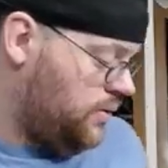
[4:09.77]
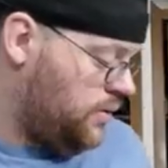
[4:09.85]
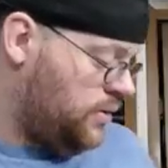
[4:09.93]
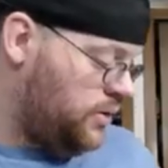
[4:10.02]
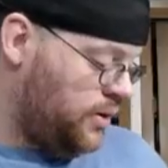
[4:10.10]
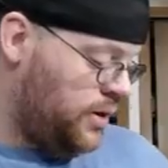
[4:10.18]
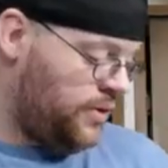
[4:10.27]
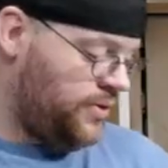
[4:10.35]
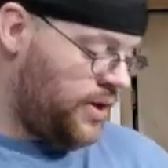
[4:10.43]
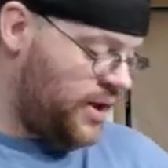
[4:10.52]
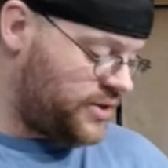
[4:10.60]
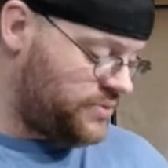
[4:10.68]
Now the
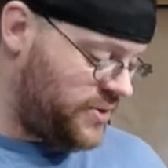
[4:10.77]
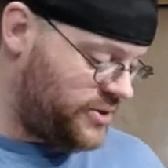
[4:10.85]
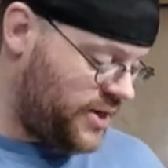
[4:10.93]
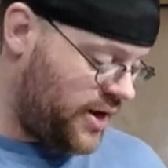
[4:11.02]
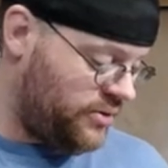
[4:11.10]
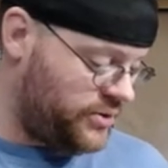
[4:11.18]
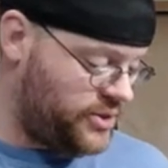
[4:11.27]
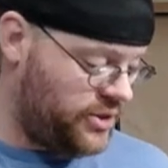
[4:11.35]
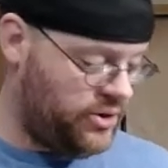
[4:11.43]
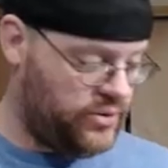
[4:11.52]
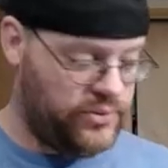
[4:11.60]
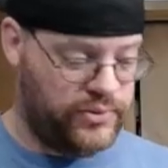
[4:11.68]
X-Men titles here.
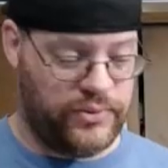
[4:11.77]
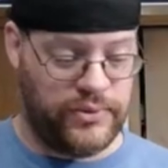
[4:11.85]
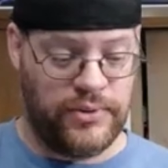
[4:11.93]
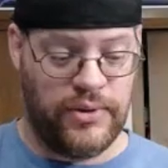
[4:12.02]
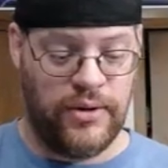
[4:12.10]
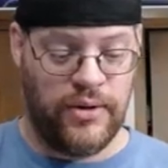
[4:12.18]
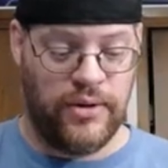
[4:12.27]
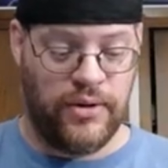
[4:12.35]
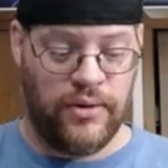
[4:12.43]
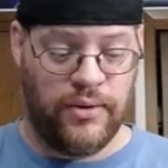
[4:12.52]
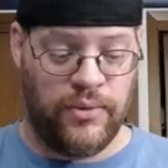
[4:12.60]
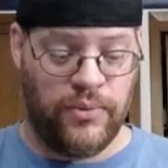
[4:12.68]

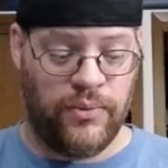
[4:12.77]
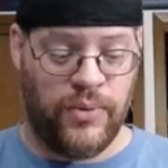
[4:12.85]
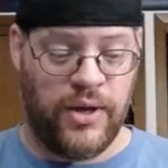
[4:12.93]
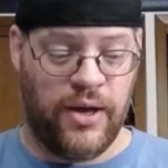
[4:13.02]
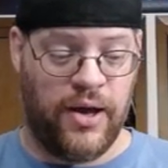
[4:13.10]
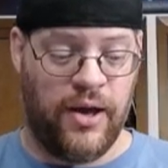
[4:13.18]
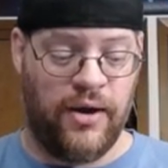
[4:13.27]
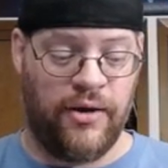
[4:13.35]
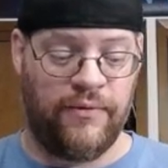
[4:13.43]
We have